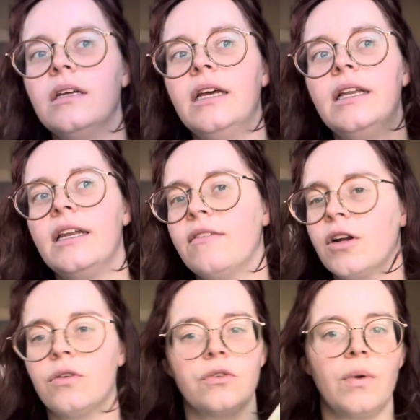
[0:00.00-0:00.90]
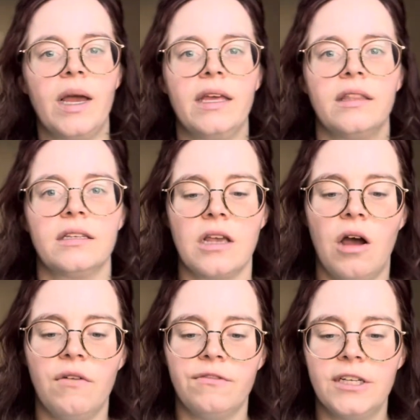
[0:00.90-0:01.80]
it never goes away. This
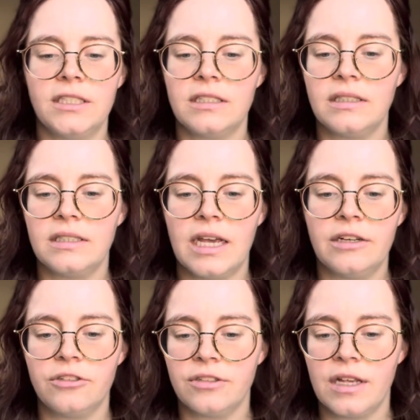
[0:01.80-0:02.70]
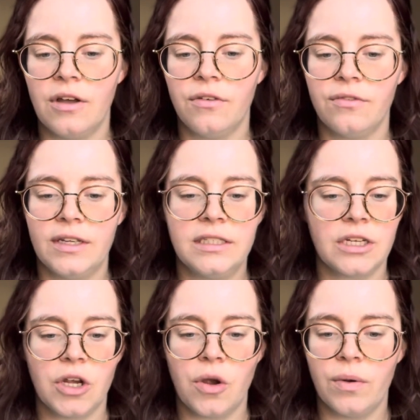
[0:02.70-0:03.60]
confidence inside yourself
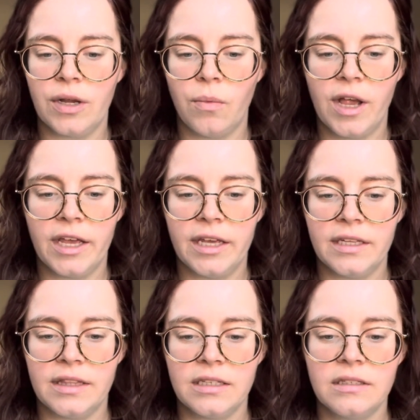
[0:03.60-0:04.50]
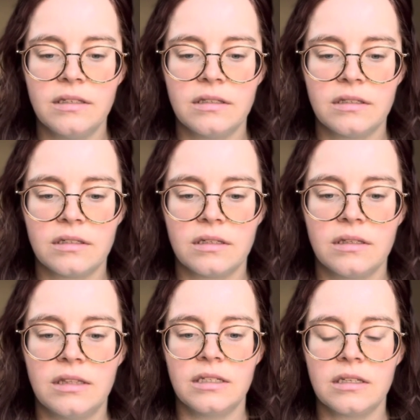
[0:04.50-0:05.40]
isn't going away. This
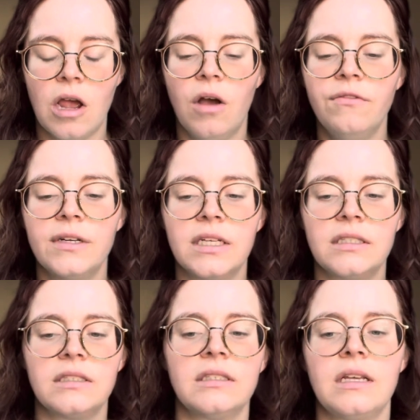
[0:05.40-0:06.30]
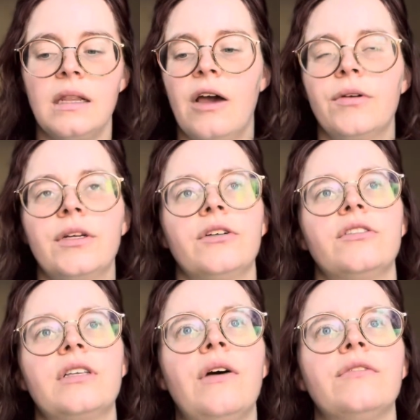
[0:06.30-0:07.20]
confidence is allowing
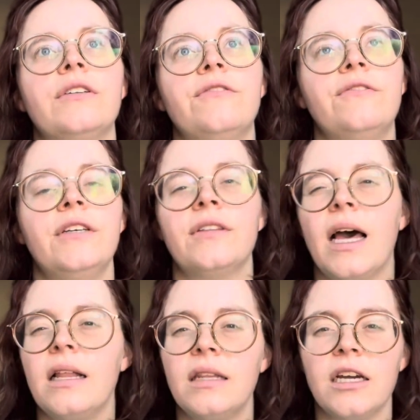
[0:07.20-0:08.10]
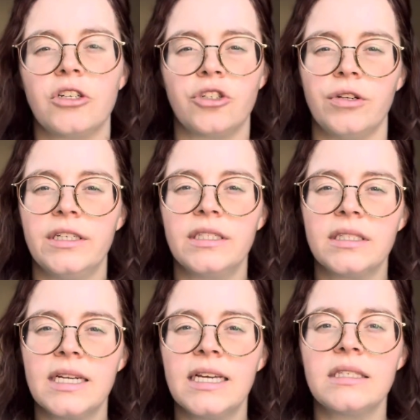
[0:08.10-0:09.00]
yourself to feel that
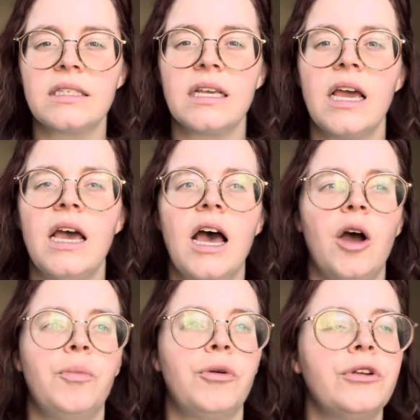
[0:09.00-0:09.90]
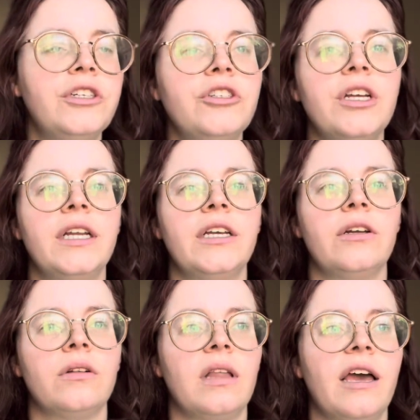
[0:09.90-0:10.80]
luxuriousness, appreciating
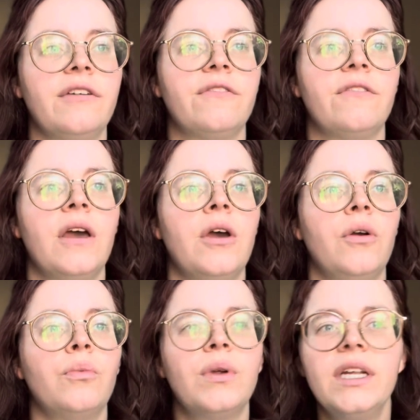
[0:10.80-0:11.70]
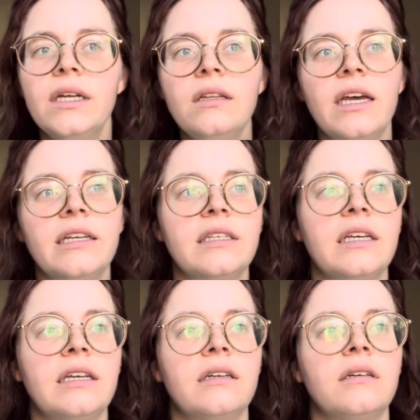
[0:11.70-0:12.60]
your life,
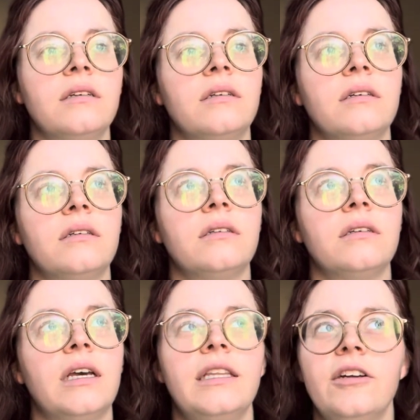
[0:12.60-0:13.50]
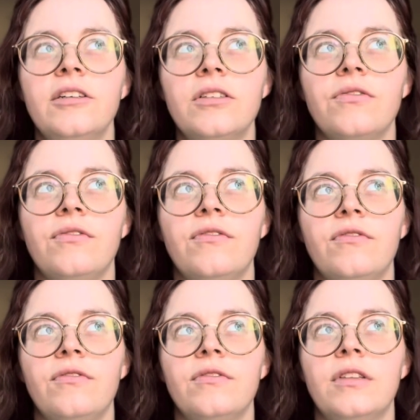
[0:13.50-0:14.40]
realizing, and there's
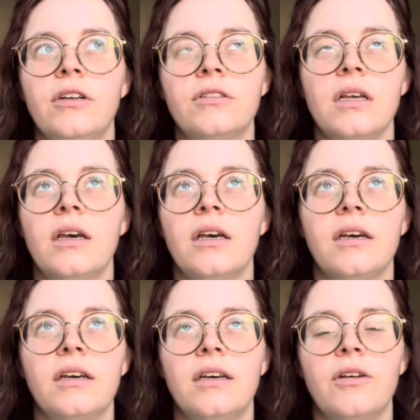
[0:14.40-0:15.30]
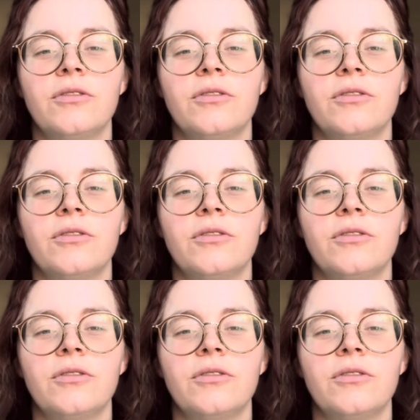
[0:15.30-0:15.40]
a